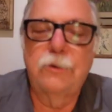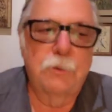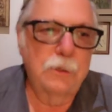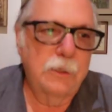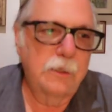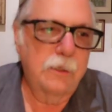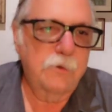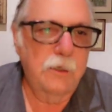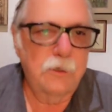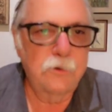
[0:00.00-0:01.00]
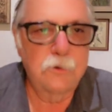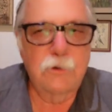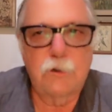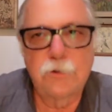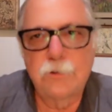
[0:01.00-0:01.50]
you, Emily, and thank you to
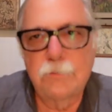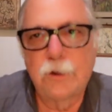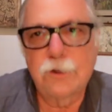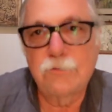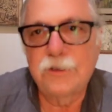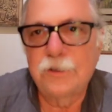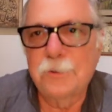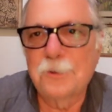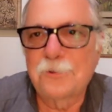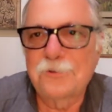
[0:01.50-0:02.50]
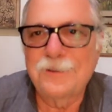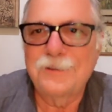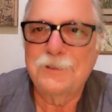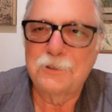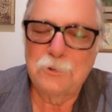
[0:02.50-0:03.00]
all the market vendors
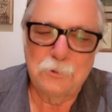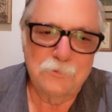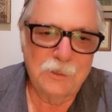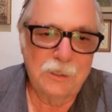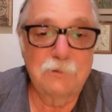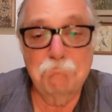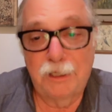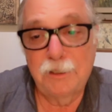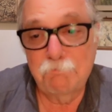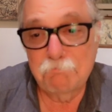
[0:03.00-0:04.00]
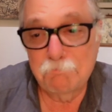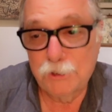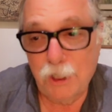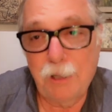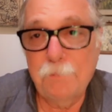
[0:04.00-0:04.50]
and
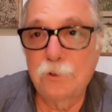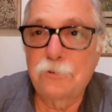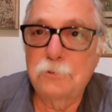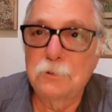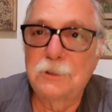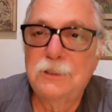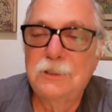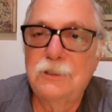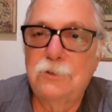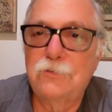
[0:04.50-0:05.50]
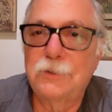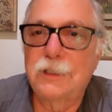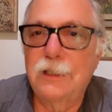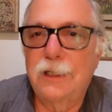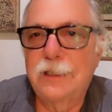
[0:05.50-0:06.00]
shoppers who've been
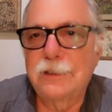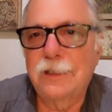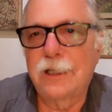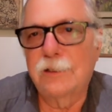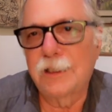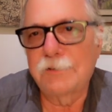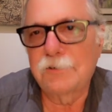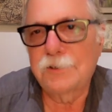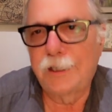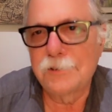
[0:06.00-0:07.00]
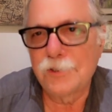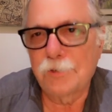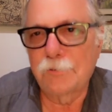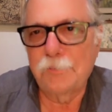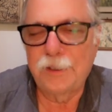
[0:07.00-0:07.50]
kind and had conversations
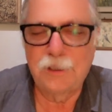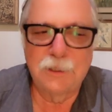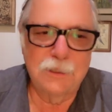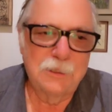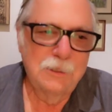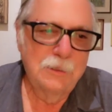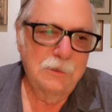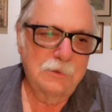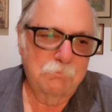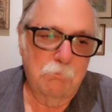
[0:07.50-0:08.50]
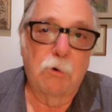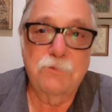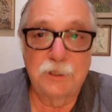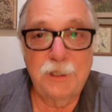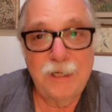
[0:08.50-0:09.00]
with me both
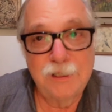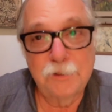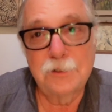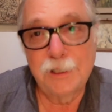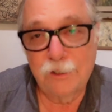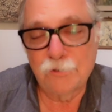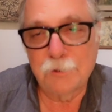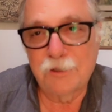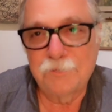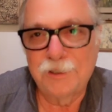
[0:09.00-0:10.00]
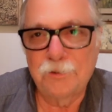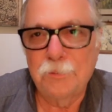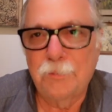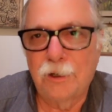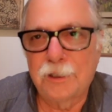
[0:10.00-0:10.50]
today and other days when I've been to
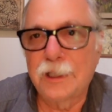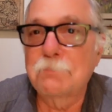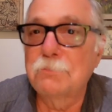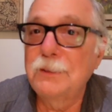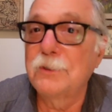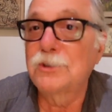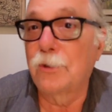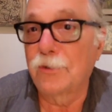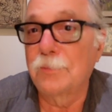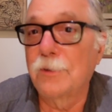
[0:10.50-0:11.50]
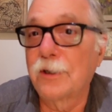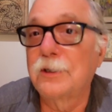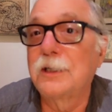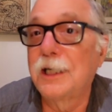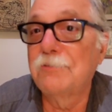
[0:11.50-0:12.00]
the market. I pretty much go to the
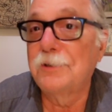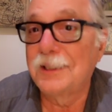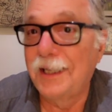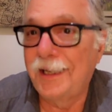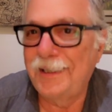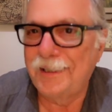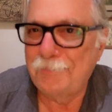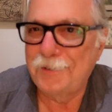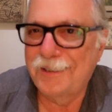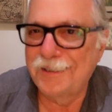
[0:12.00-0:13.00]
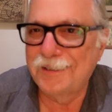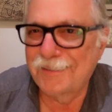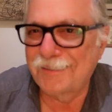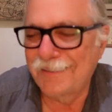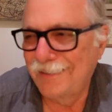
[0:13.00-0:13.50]
market every day because